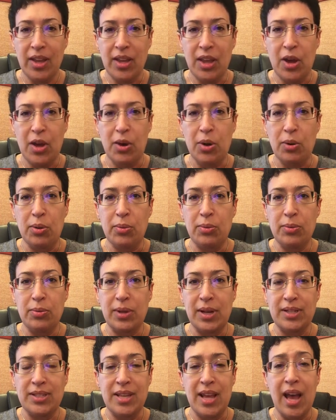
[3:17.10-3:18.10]

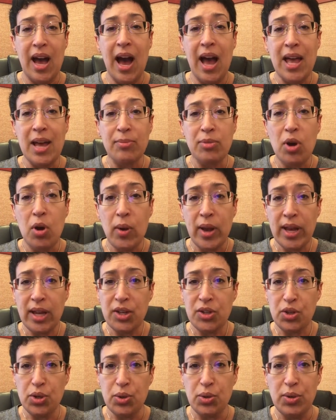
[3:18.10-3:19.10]
They'd say, I am
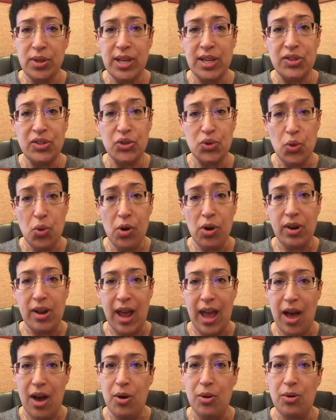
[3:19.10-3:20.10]
going to the store
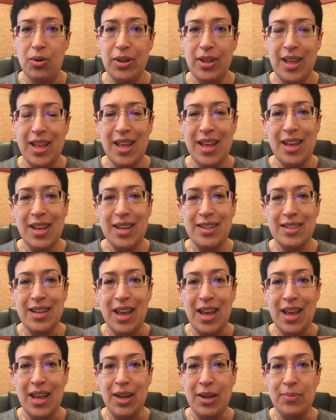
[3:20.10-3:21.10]
now. You
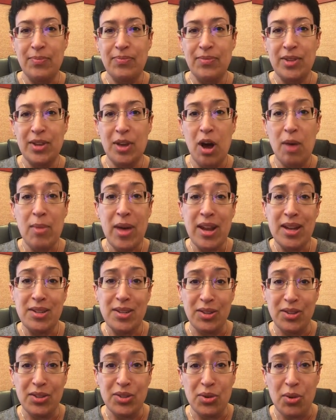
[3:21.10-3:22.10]
say, yeah, I'm headed
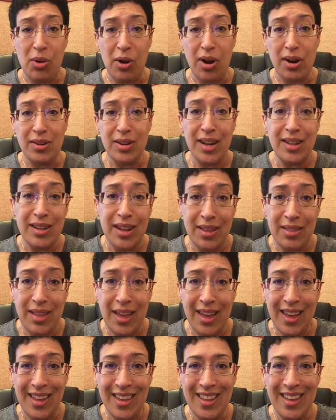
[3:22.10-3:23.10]
to the store. Need
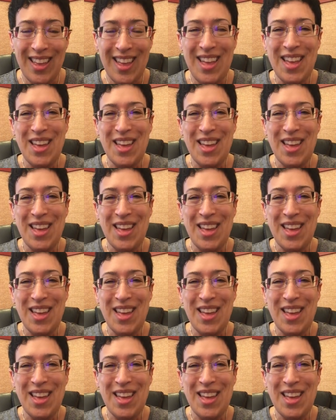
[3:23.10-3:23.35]
anything?